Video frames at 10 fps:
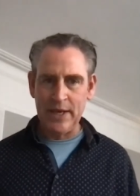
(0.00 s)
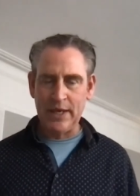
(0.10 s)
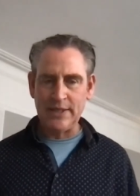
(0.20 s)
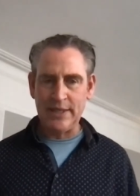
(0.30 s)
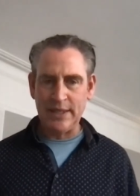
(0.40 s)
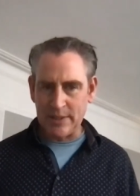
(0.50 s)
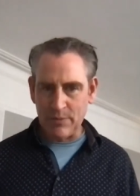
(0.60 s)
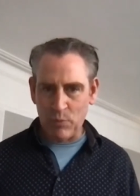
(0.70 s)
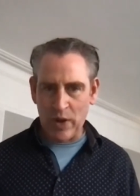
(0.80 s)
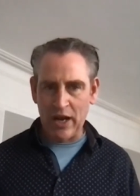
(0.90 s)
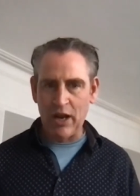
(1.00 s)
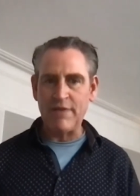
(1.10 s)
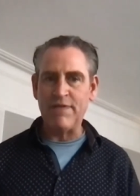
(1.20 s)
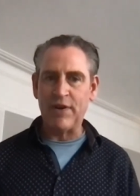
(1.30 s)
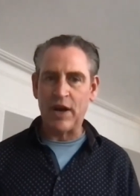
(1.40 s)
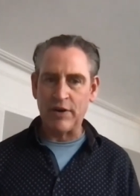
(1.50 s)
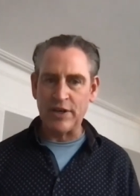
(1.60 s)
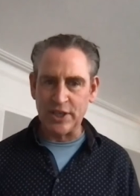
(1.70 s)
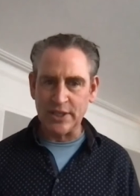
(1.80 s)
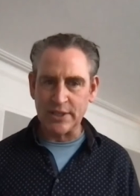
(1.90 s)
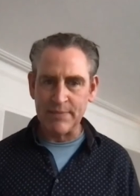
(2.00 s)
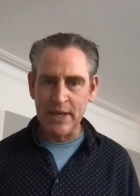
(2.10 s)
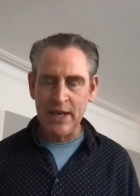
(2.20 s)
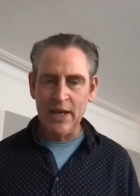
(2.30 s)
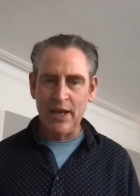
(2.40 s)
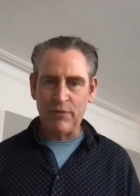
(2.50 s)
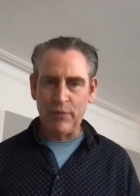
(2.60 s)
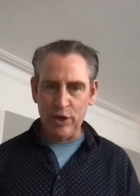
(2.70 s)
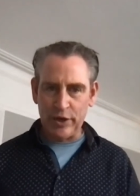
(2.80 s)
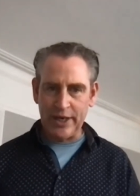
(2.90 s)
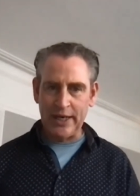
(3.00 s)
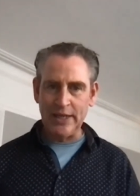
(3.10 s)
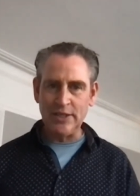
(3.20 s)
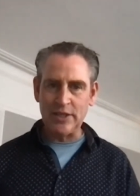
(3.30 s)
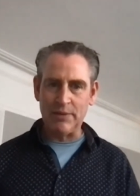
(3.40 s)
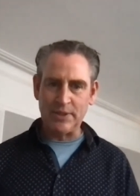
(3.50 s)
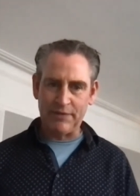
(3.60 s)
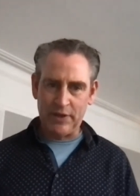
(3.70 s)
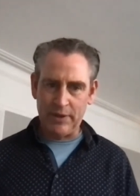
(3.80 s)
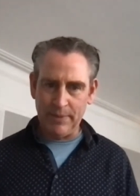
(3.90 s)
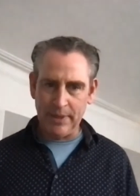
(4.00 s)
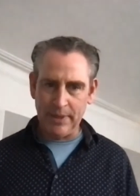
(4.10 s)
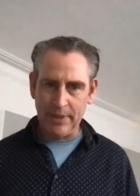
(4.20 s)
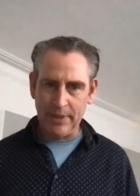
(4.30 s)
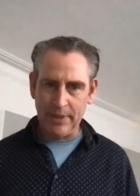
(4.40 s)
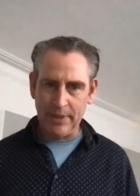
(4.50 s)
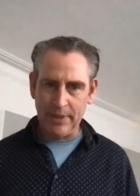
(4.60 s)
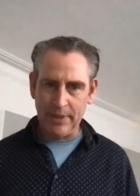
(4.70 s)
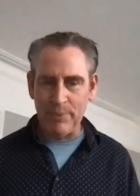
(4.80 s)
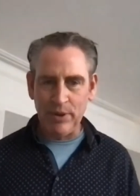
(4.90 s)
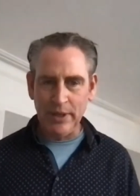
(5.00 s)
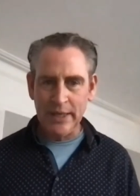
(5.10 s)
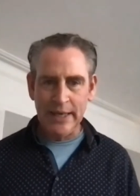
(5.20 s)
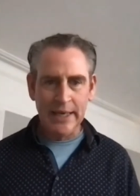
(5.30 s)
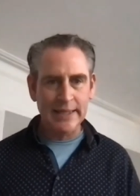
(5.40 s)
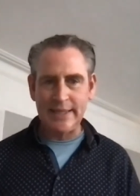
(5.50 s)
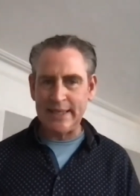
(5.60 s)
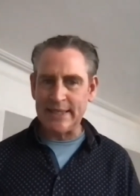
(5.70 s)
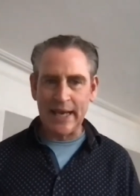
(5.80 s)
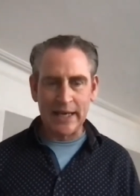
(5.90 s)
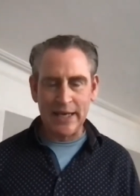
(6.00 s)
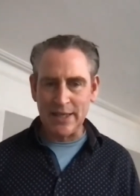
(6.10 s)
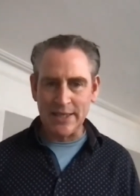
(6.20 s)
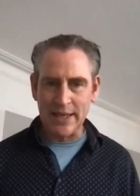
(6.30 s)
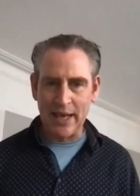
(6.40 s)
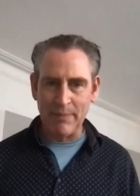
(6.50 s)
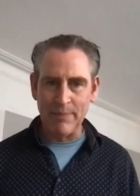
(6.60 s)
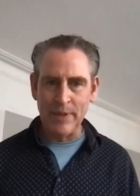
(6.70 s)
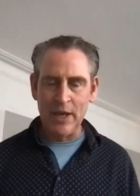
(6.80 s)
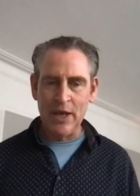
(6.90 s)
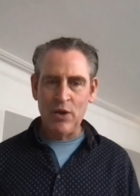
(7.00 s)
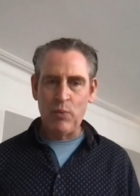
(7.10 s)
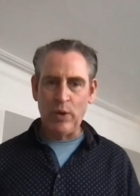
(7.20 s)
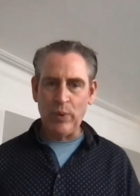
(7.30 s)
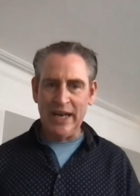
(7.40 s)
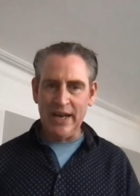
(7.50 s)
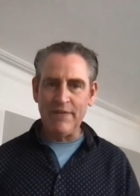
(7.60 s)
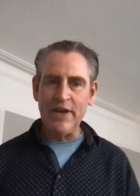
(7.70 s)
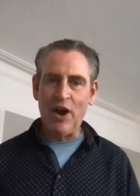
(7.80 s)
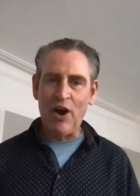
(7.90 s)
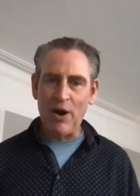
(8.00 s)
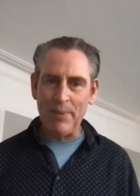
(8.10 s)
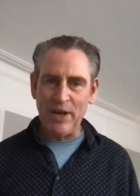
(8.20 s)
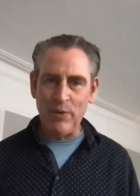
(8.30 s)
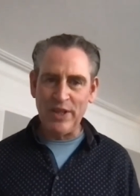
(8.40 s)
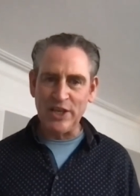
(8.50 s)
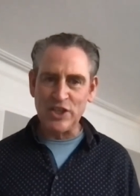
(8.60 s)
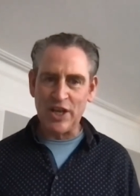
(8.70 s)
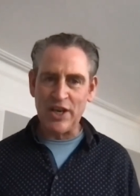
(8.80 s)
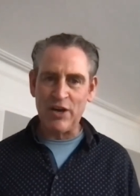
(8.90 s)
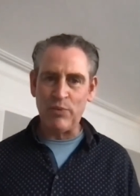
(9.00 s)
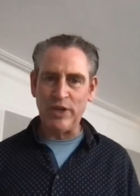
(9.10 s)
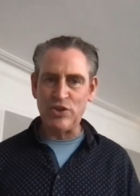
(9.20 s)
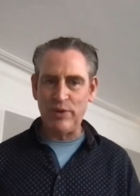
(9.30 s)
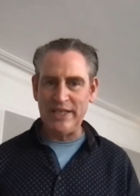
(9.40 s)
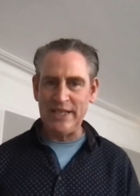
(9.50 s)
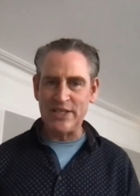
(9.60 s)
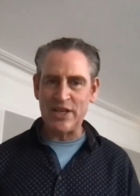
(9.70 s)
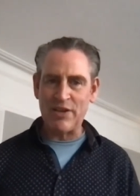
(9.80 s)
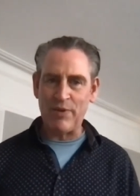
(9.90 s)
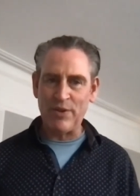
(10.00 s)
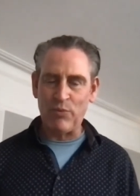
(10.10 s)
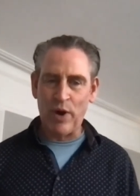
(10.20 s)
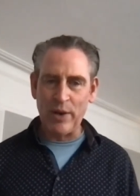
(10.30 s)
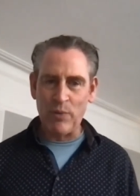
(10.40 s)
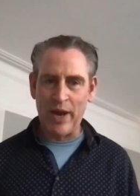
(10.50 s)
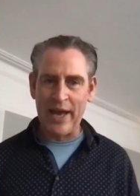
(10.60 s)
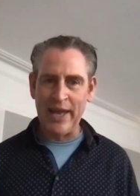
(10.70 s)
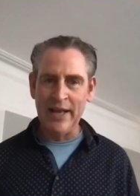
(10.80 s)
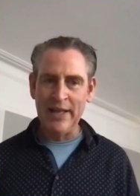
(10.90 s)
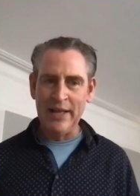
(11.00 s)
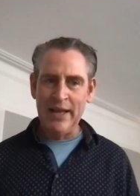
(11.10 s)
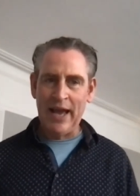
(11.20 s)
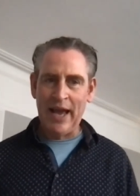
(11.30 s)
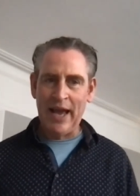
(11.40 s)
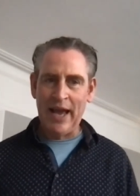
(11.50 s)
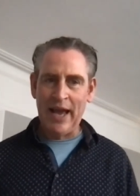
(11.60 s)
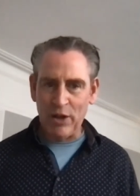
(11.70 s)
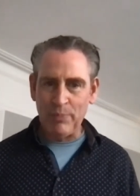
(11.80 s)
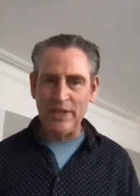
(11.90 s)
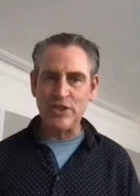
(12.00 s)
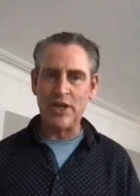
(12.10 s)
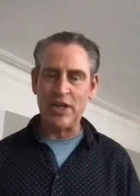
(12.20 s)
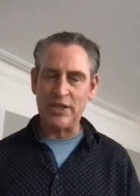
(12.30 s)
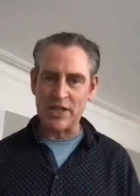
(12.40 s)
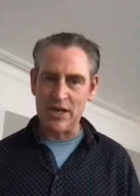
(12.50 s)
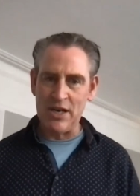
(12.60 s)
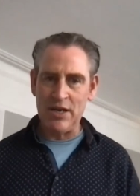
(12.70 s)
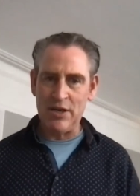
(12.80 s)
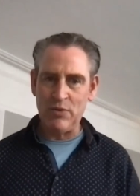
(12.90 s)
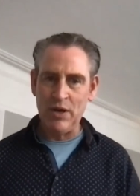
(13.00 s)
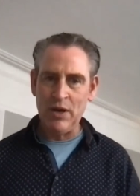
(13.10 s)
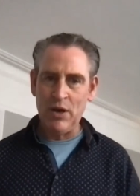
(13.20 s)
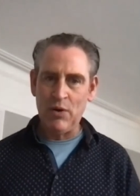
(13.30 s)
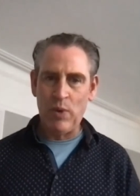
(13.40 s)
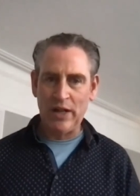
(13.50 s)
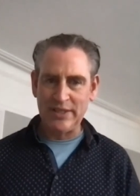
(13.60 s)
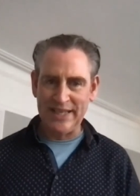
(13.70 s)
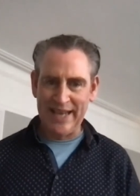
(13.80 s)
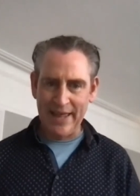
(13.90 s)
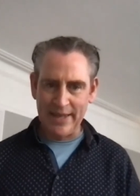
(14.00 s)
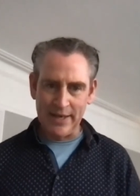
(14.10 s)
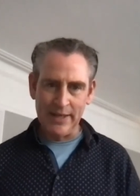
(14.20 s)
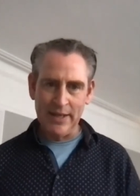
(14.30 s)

a system where life flourishes. If we look at it in terms of community and people, it's exactly the same. When we live in harmony with each other, we treat each other in the right way, and we help each other to learn well together,